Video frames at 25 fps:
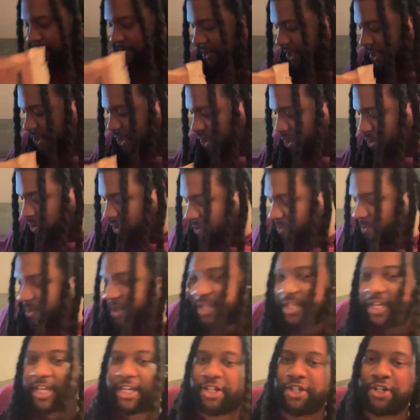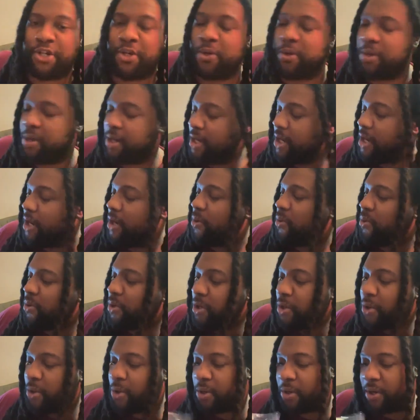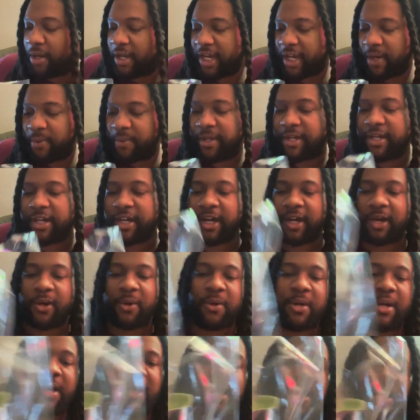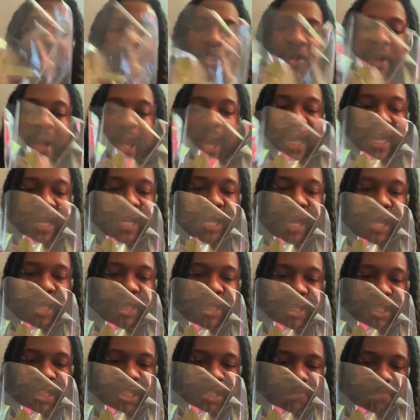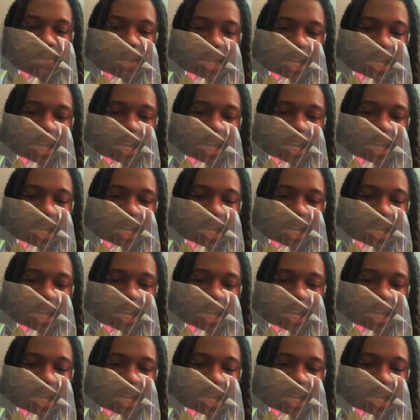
be doing what they do. Whew, here we go. So I got this